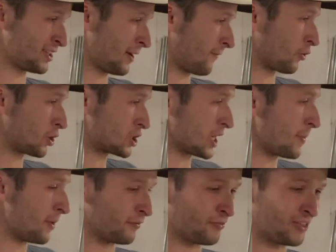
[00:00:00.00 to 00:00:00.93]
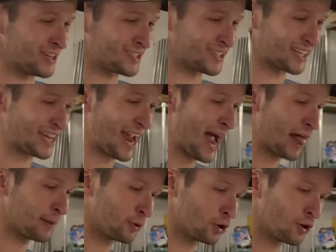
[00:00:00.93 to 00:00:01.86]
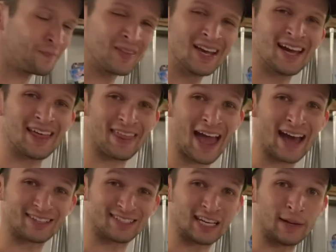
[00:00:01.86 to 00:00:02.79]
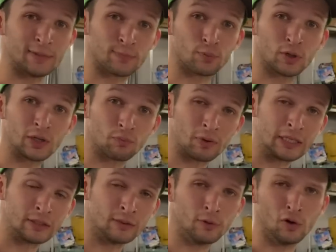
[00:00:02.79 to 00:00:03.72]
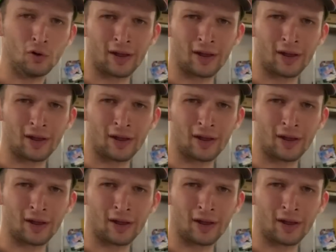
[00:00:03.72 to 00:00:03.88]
And for a sub of this caliber, that seems pretty reasonable.